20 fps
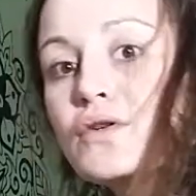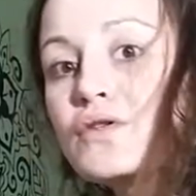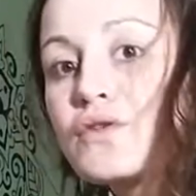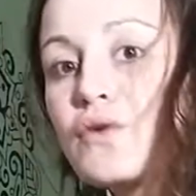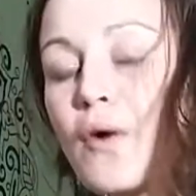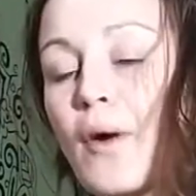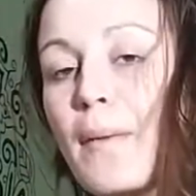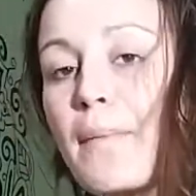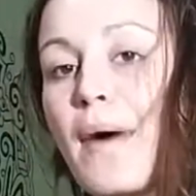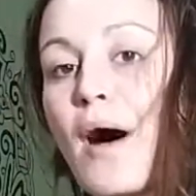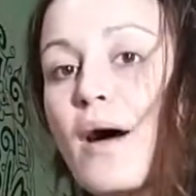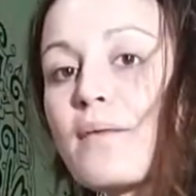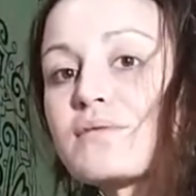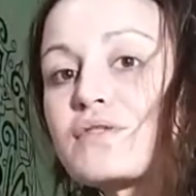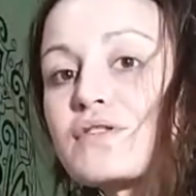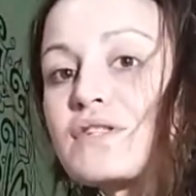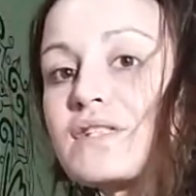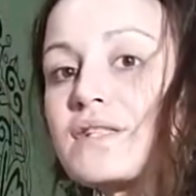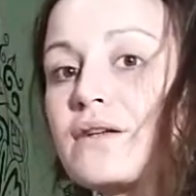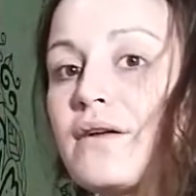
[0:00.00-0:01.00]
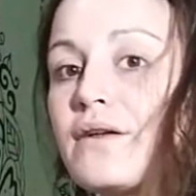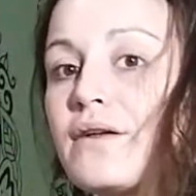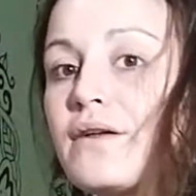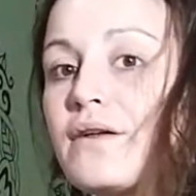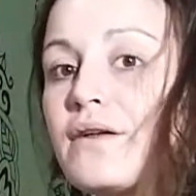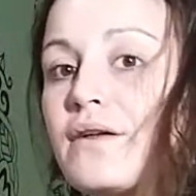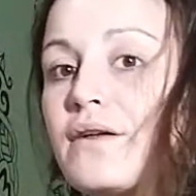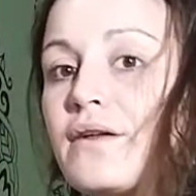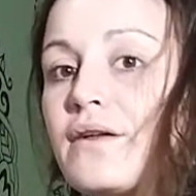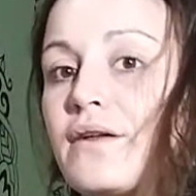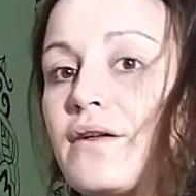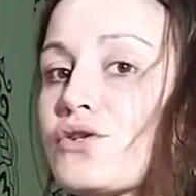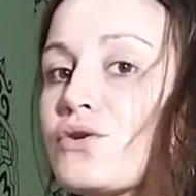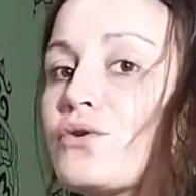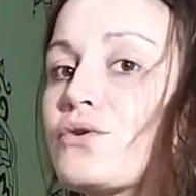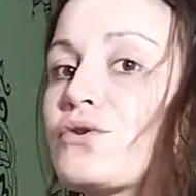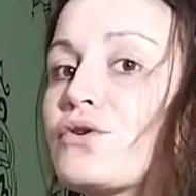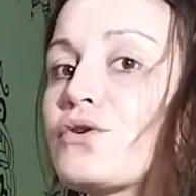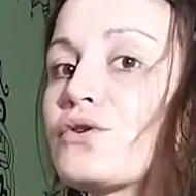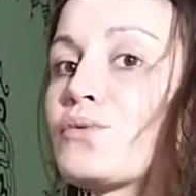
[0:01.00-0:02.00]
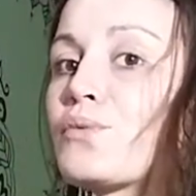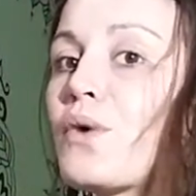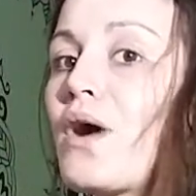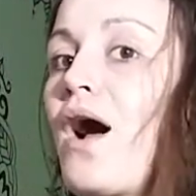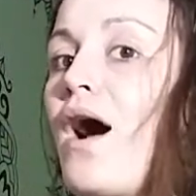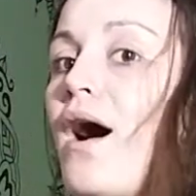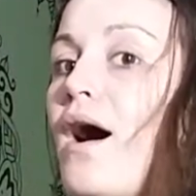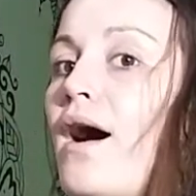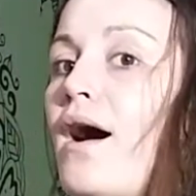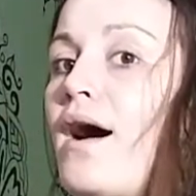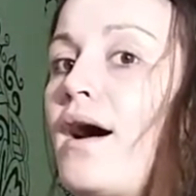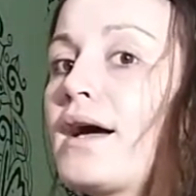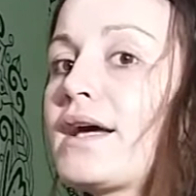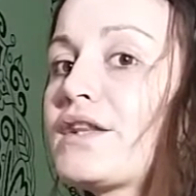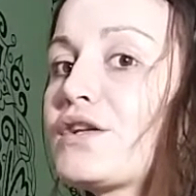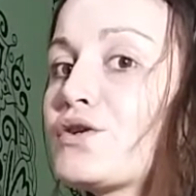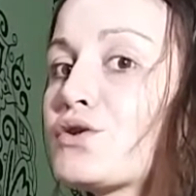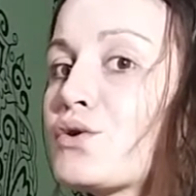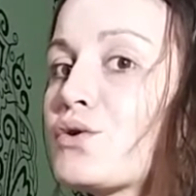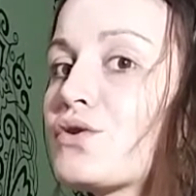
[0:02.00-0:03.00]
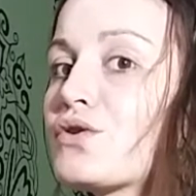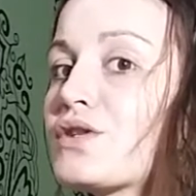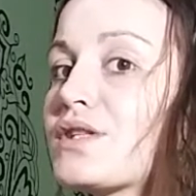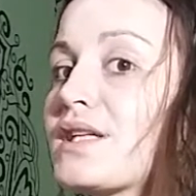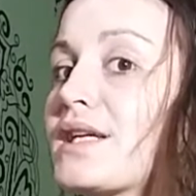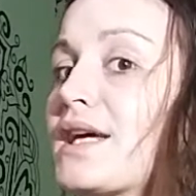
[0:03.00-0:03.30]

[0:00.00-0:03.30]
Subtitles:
So our palms are still underneath our shoulders. We're hugging the shoulders